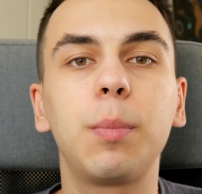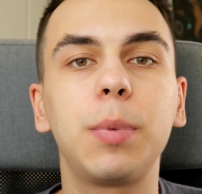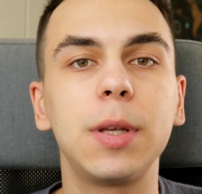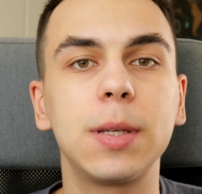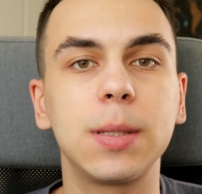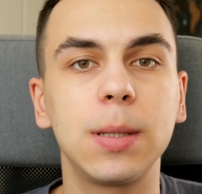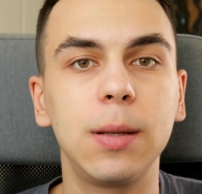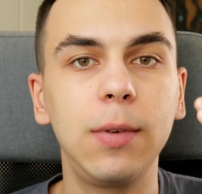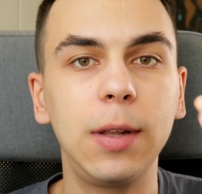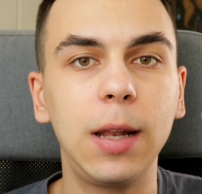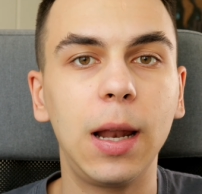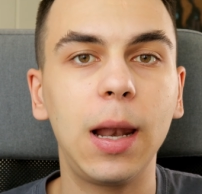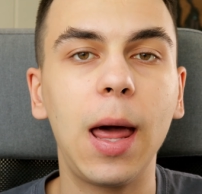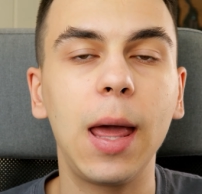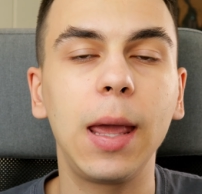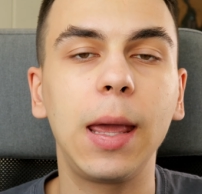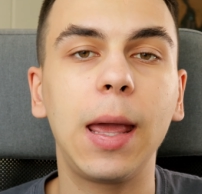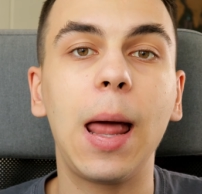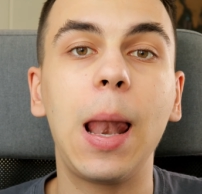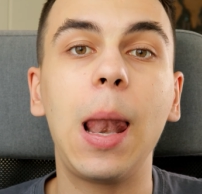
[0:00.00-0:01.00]
please leave it a
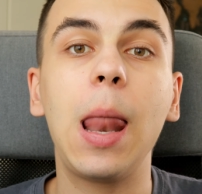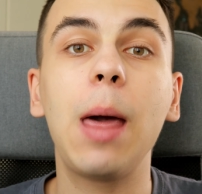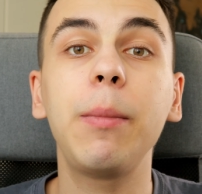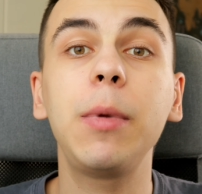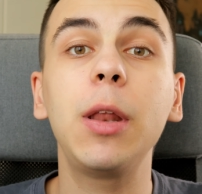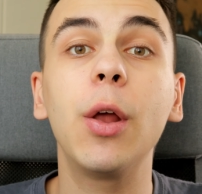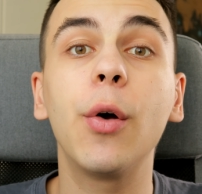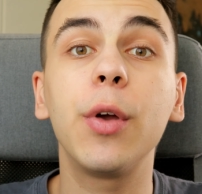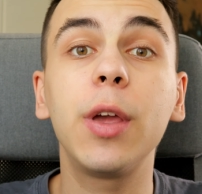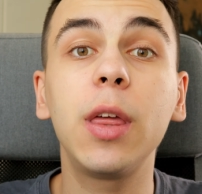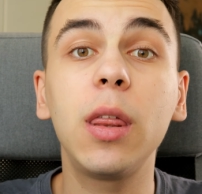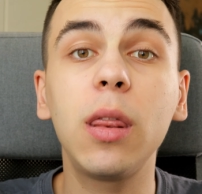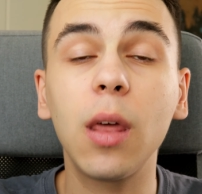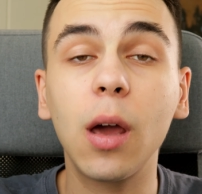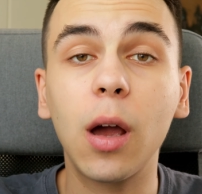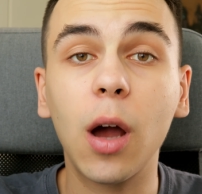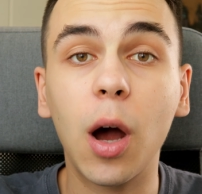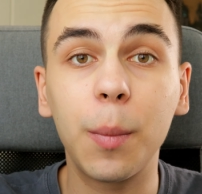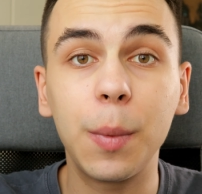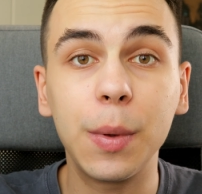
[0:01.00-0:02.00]
like and let me know in
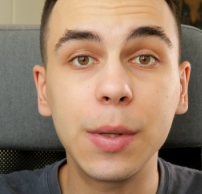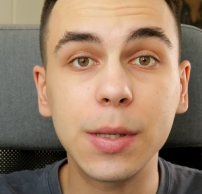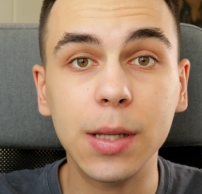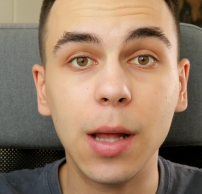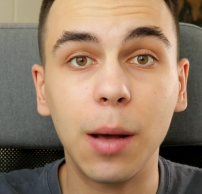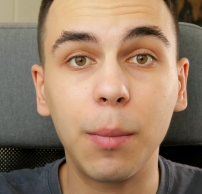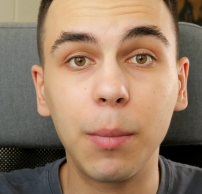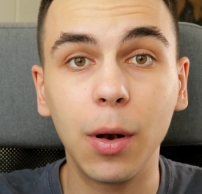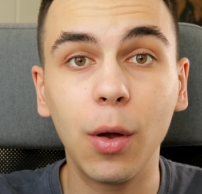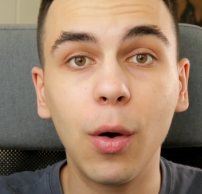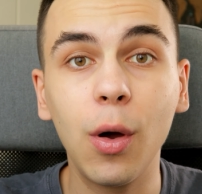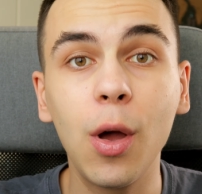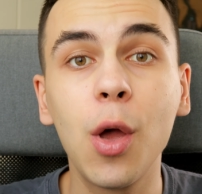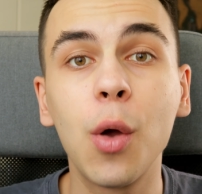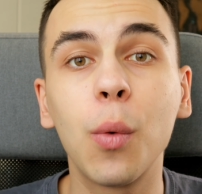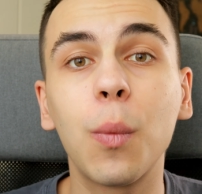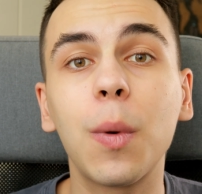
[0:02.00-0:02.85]
the comments down below